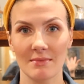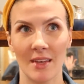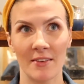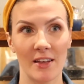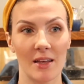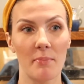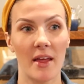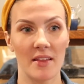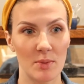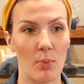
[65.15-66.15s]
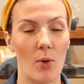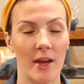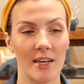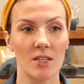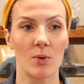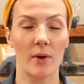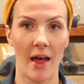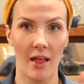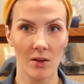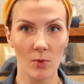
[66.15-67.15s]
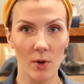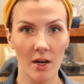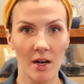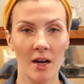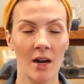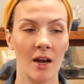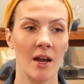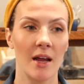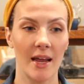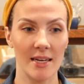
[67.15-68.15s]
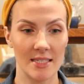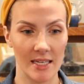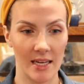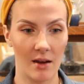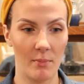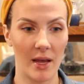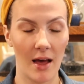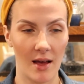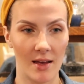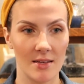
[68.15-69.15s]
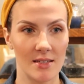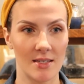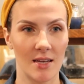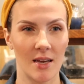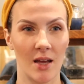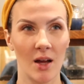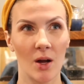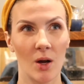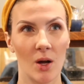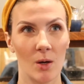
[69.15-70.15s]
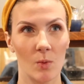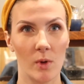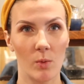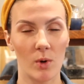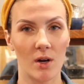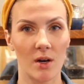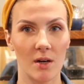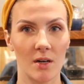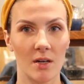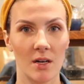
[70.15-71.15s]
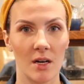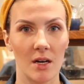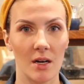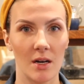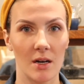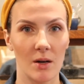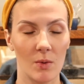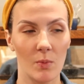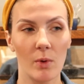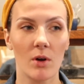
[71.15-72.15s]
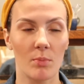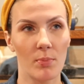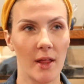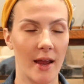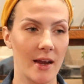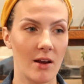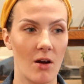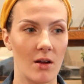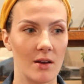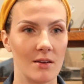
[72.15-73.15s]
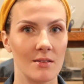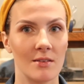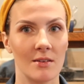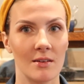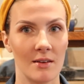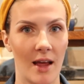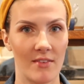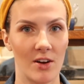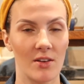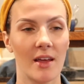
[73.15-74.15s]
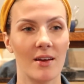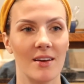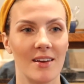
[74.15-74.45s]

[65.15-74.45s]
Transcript: I feel like by this point with Eleanor, it did, because we were we were planning on having her. Like